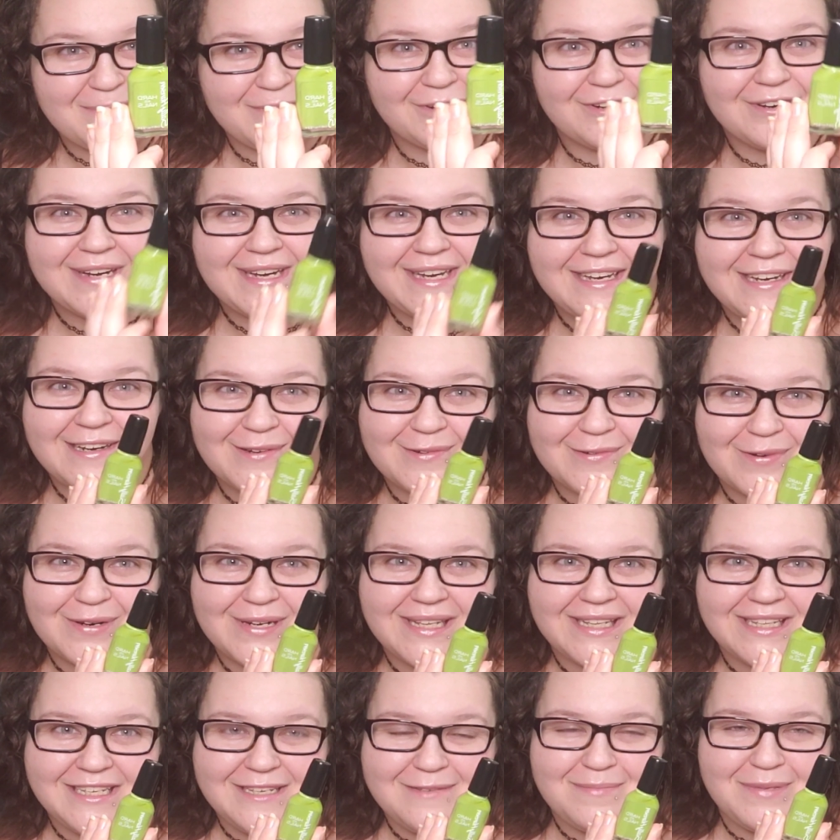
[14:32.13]
green,
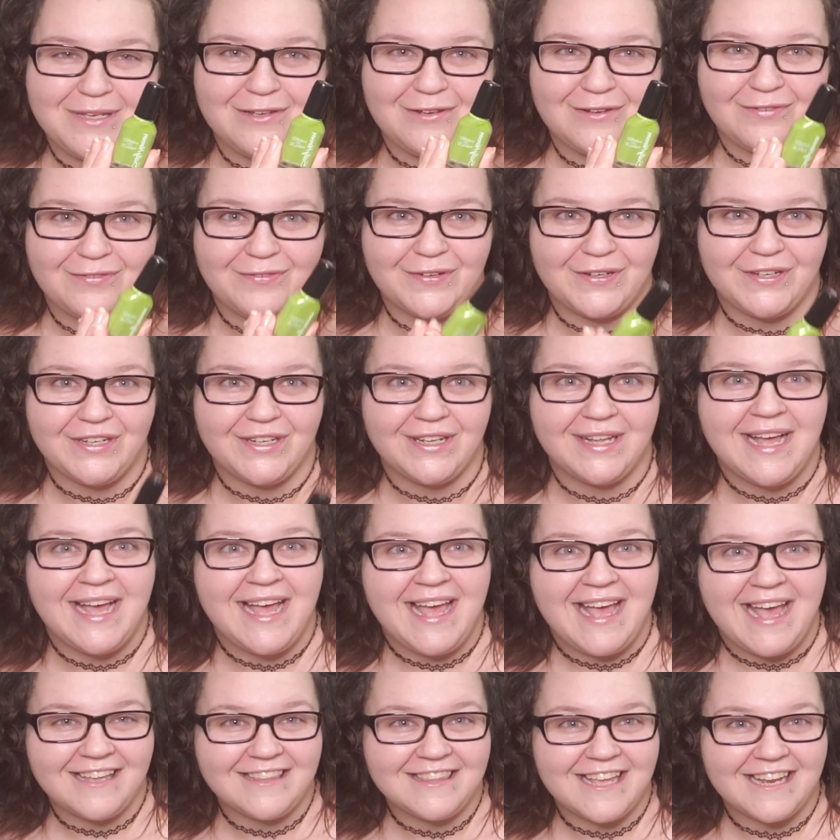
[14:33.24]
really beautiful.
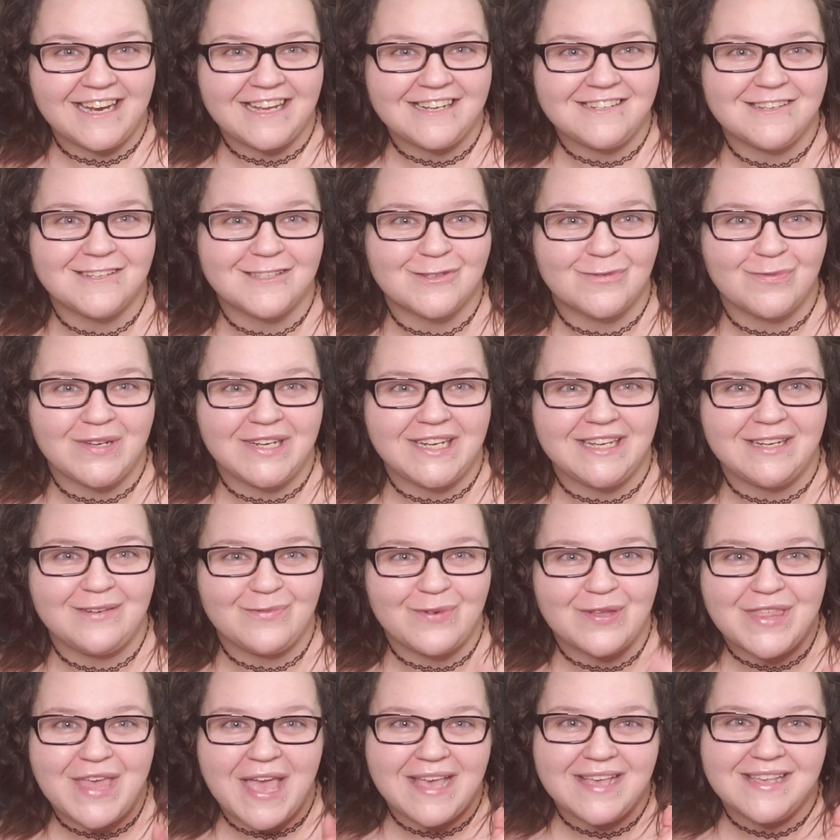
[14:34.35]
And then I just went in
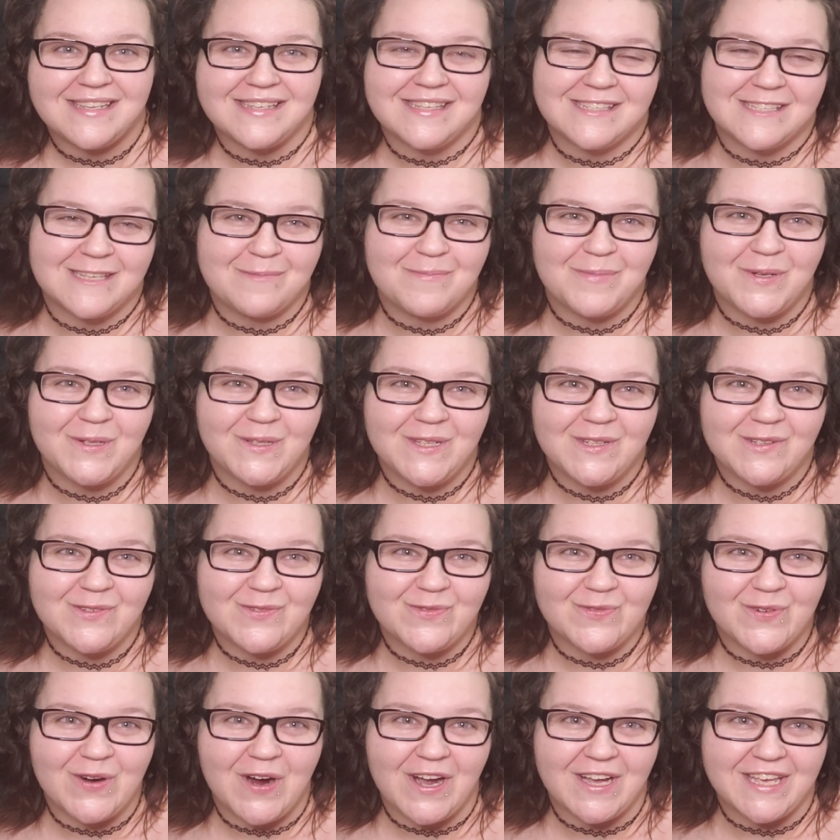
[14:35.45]
with a simple little
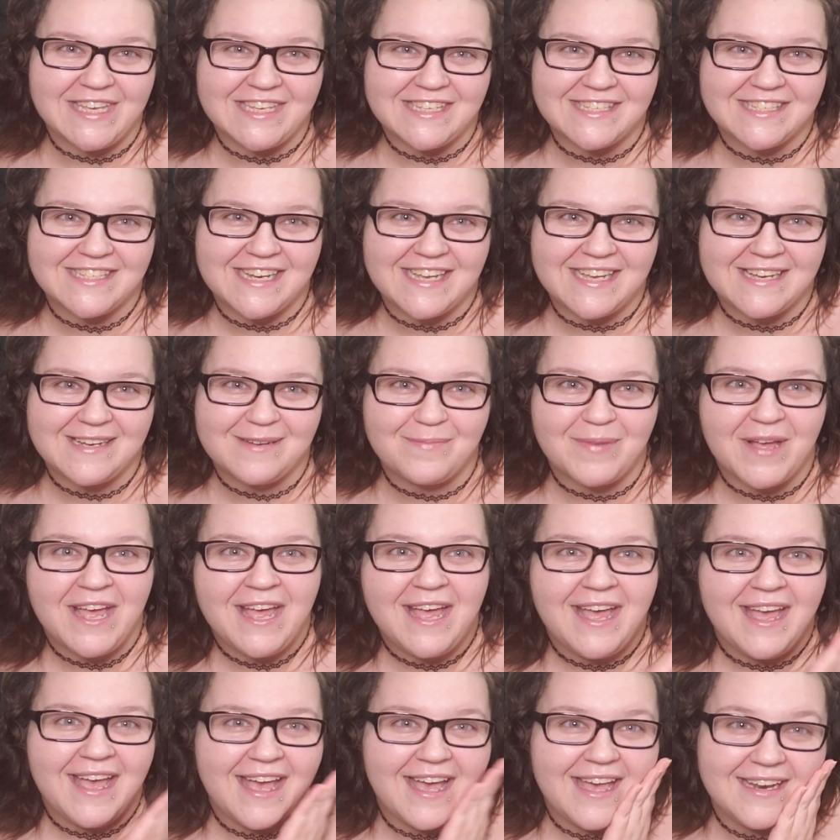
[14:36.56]
froggy stamp,
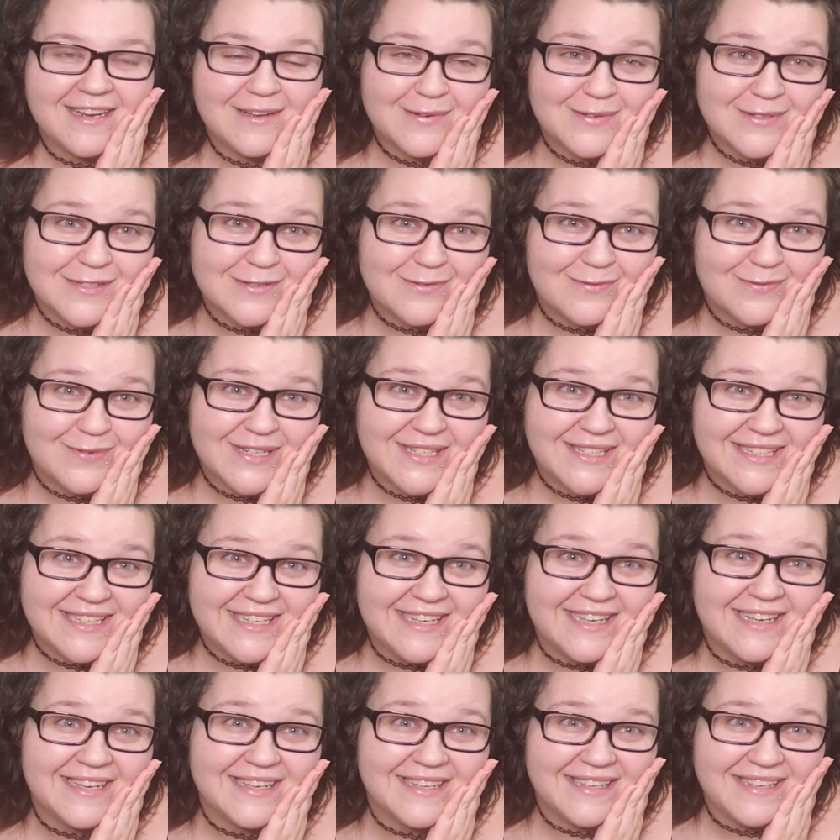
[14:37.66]
and it was
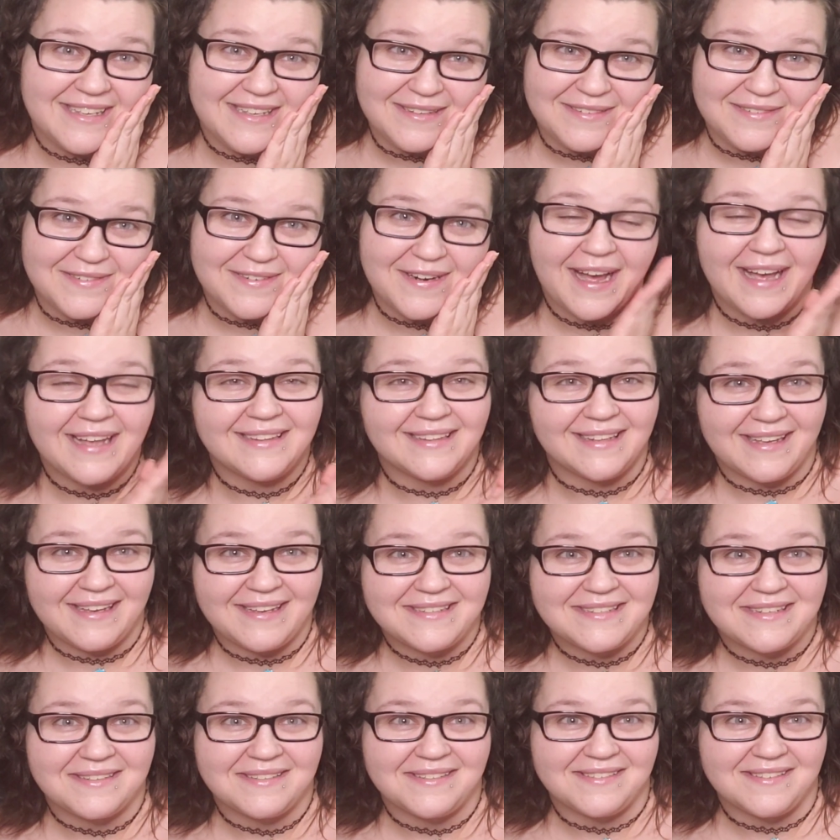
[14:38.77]
really cute. I liked
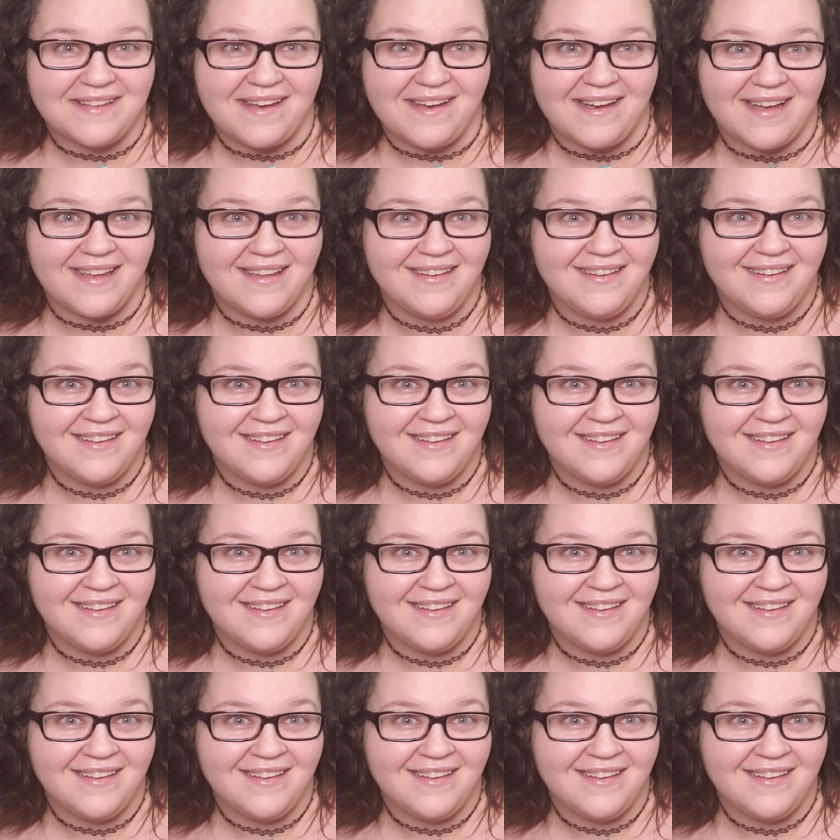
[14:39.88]
it a lot.